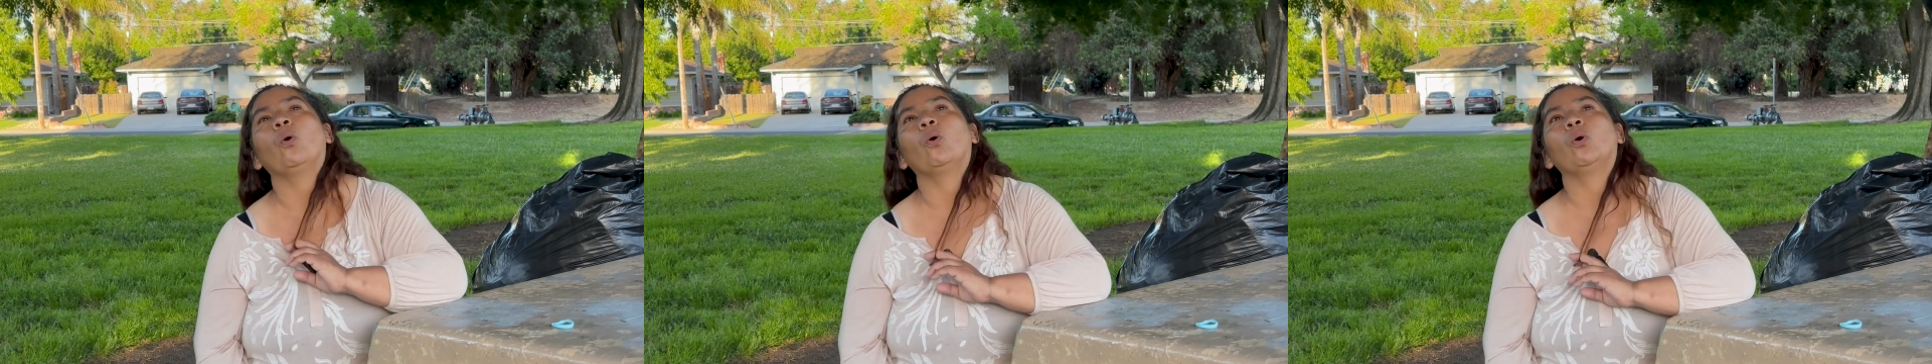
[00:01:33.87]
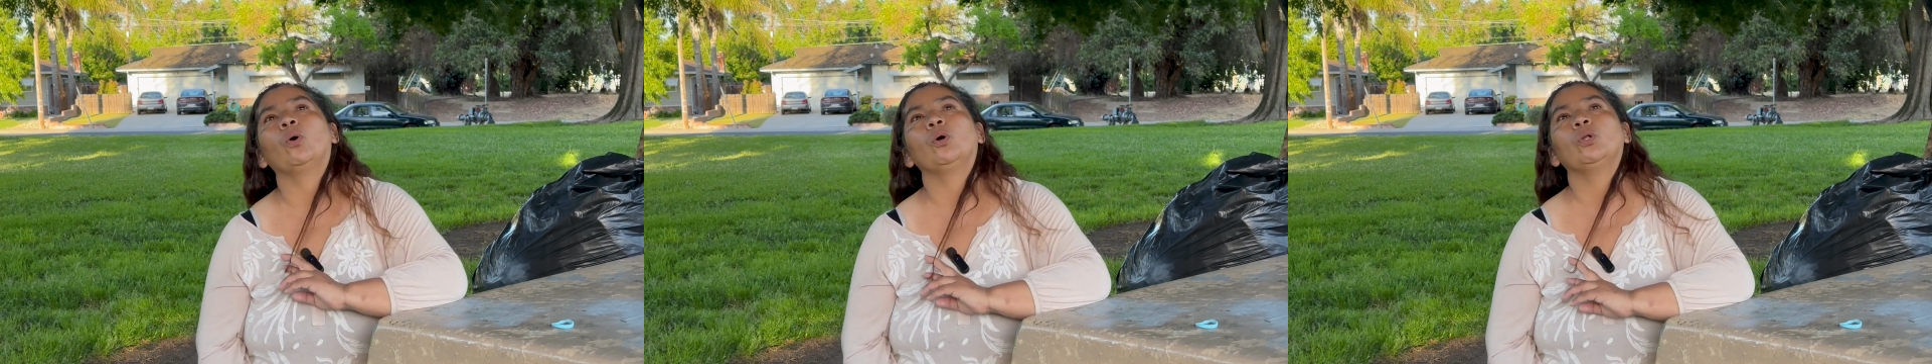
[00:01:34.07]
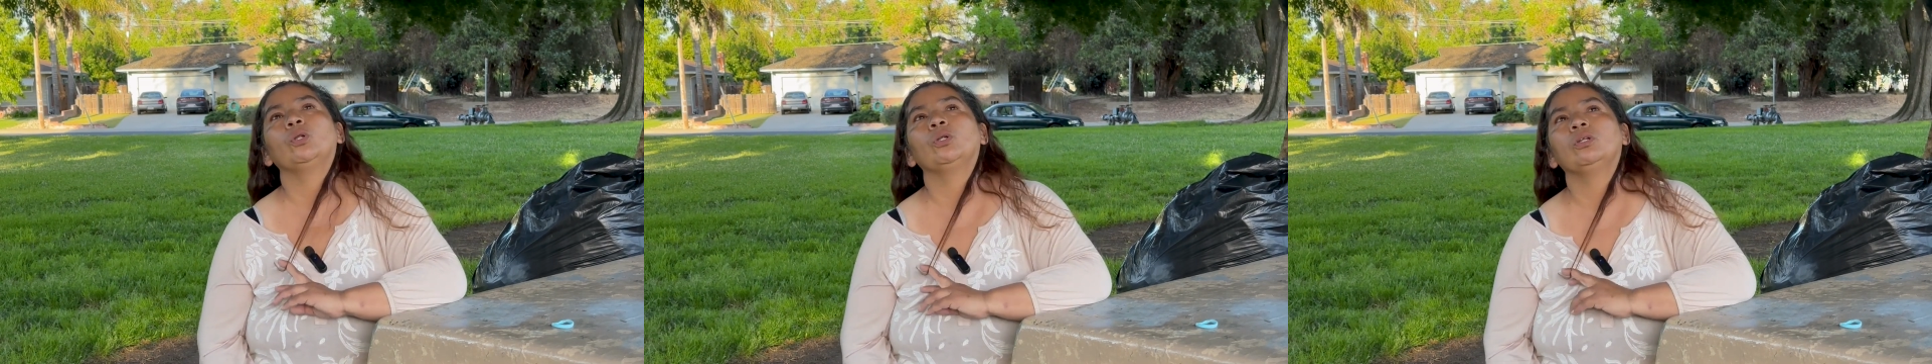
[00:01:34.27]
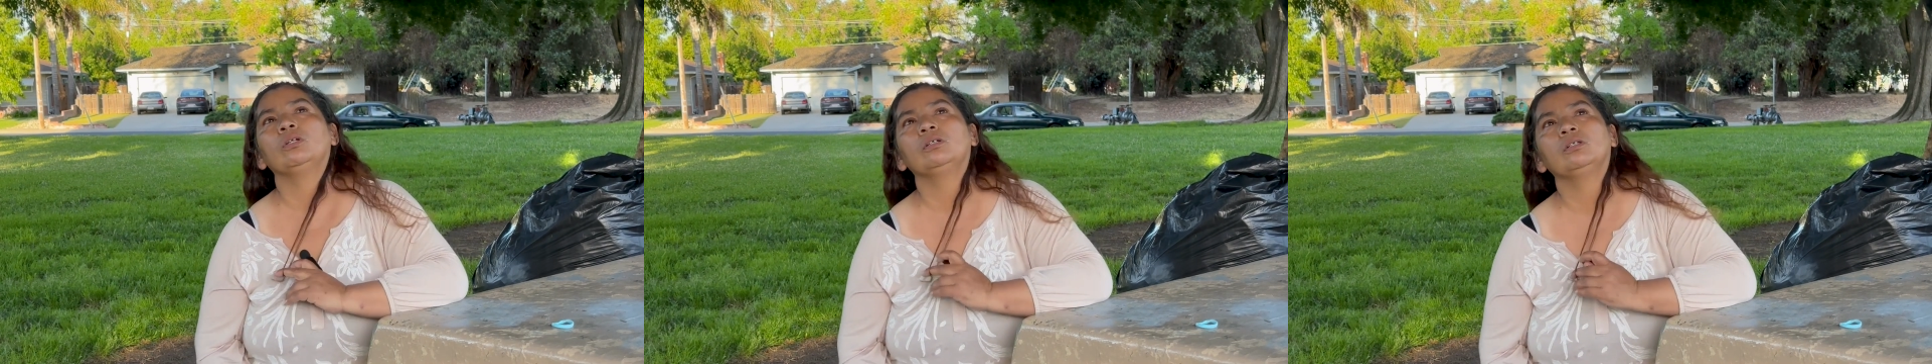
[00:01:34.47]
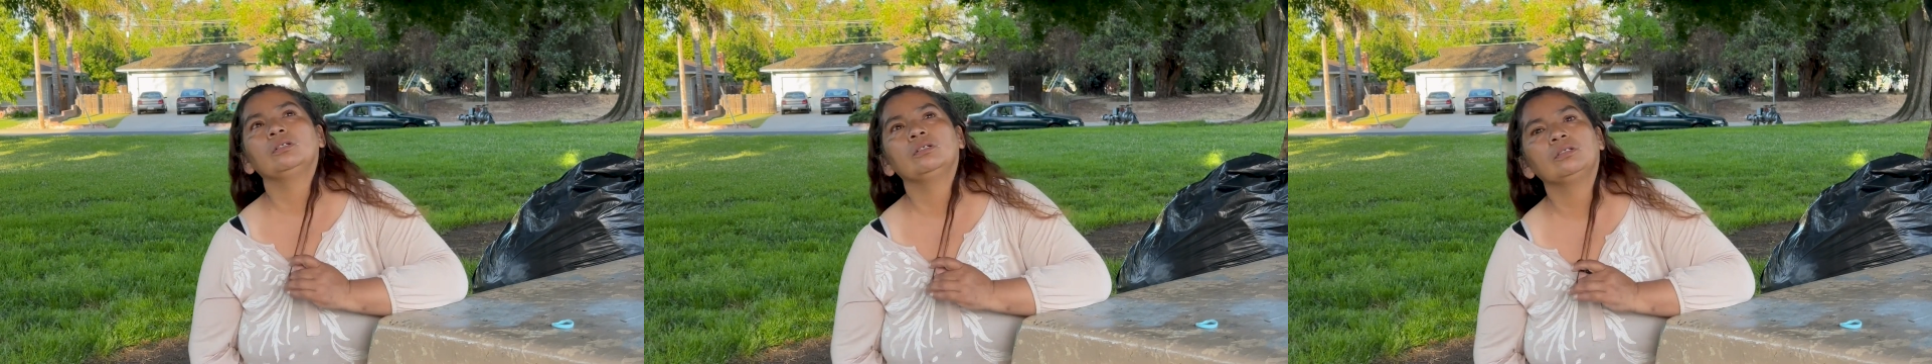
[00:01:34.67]
I didn't know
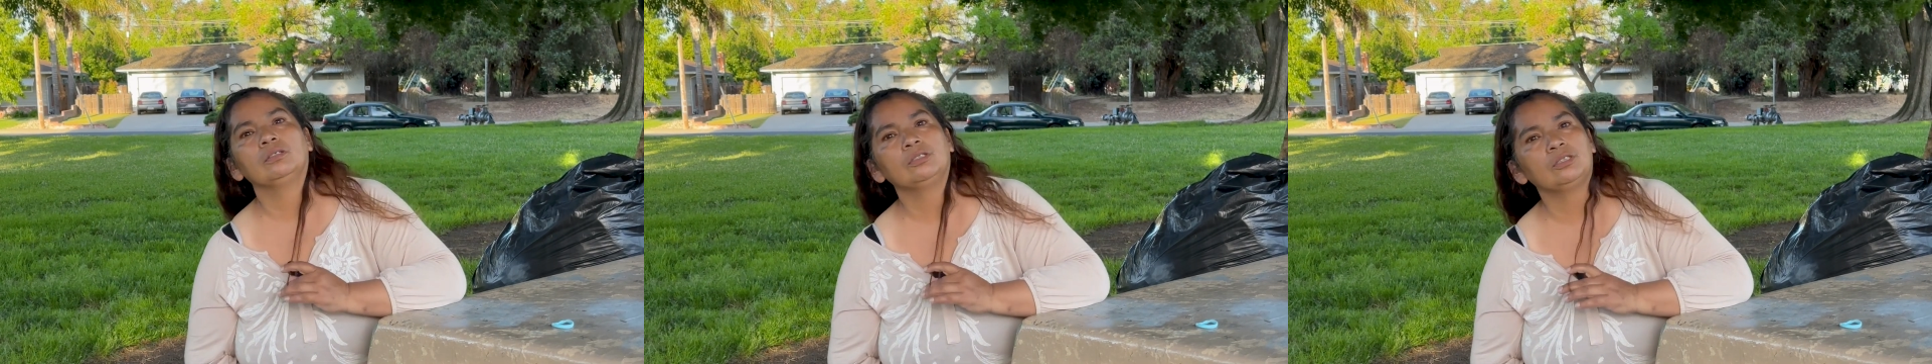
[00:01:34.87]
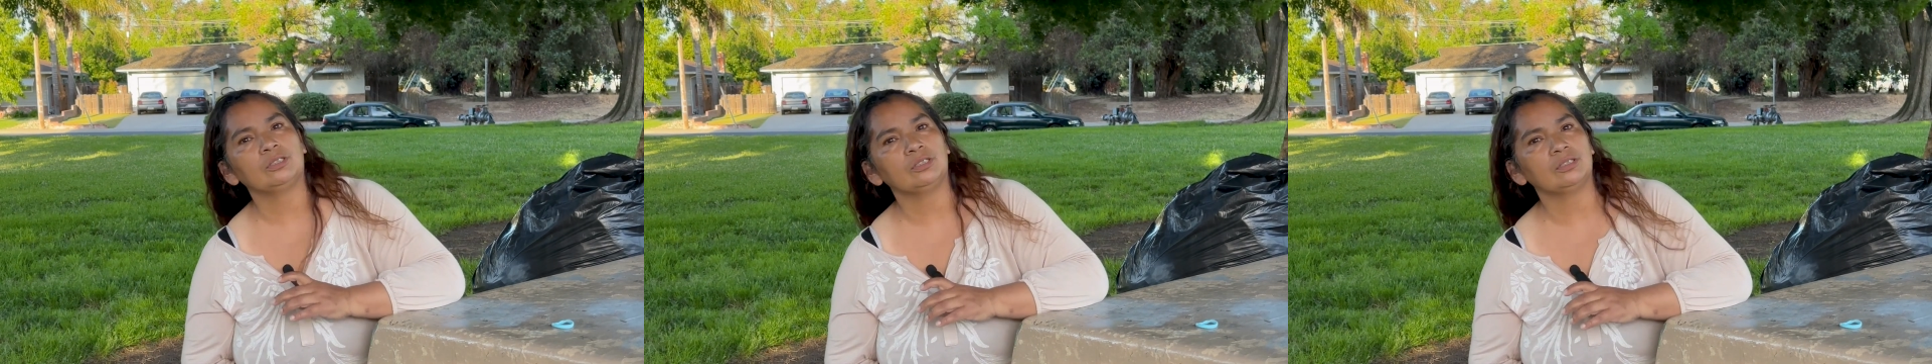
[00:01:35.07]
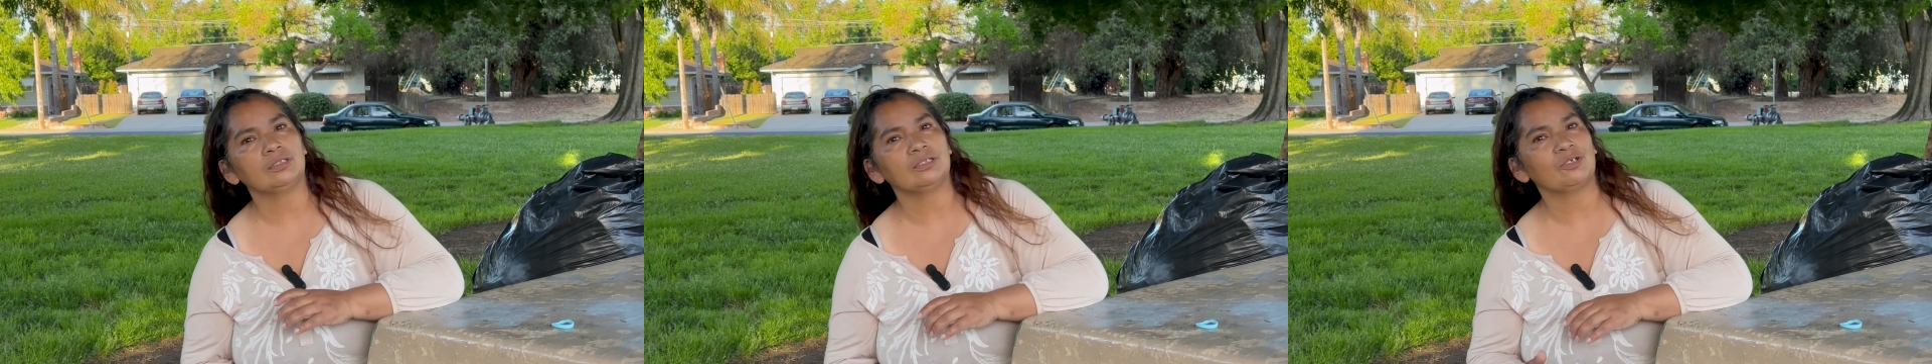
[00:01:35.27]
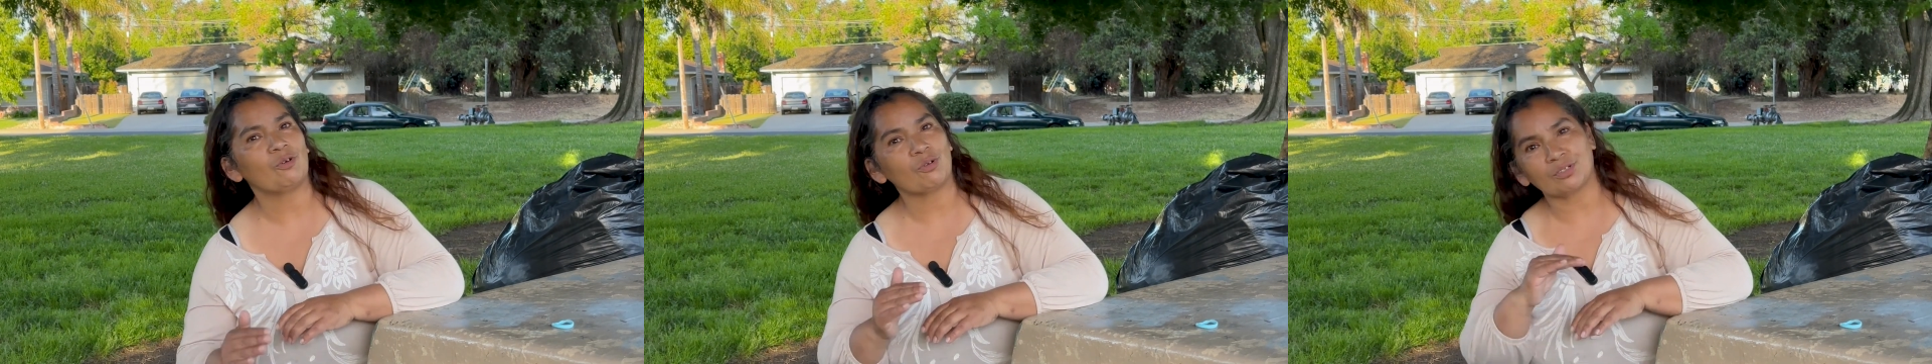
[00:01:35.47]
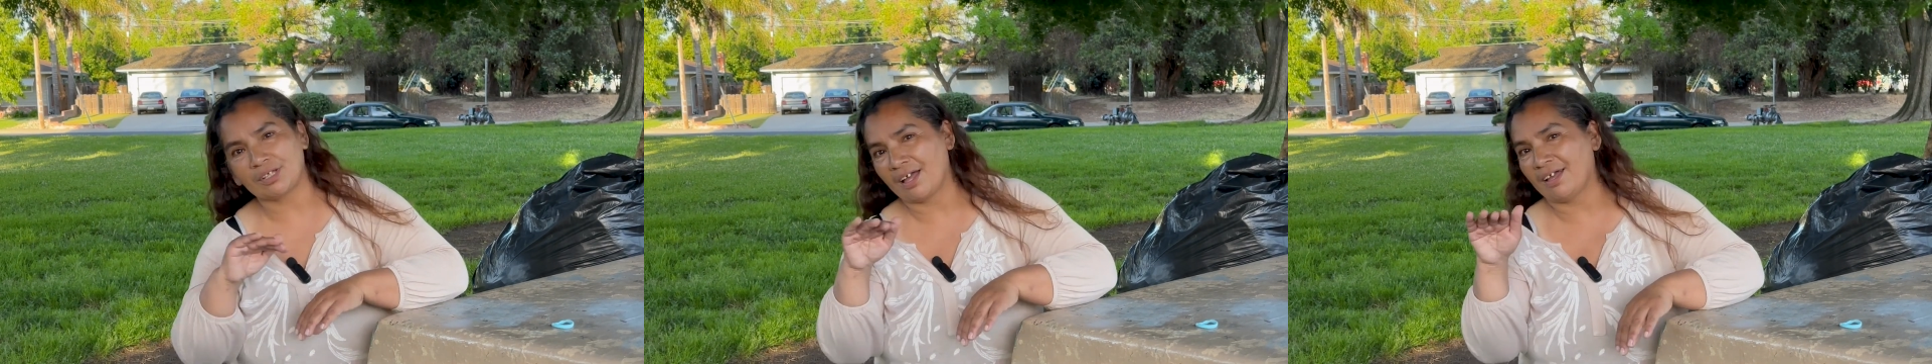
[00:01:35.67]
how to express
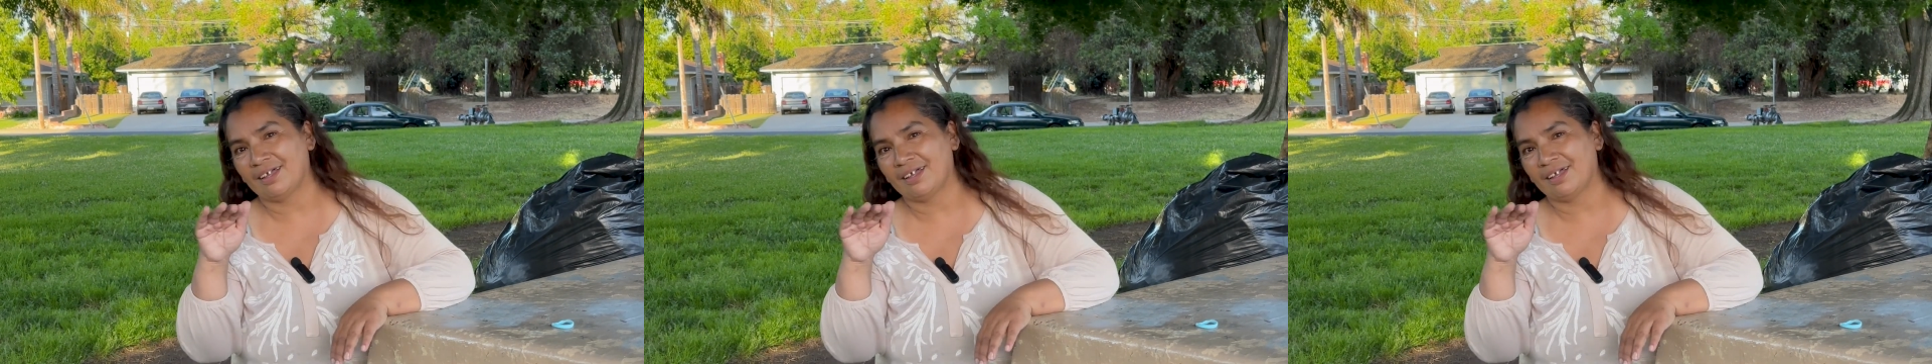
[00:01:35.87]
myself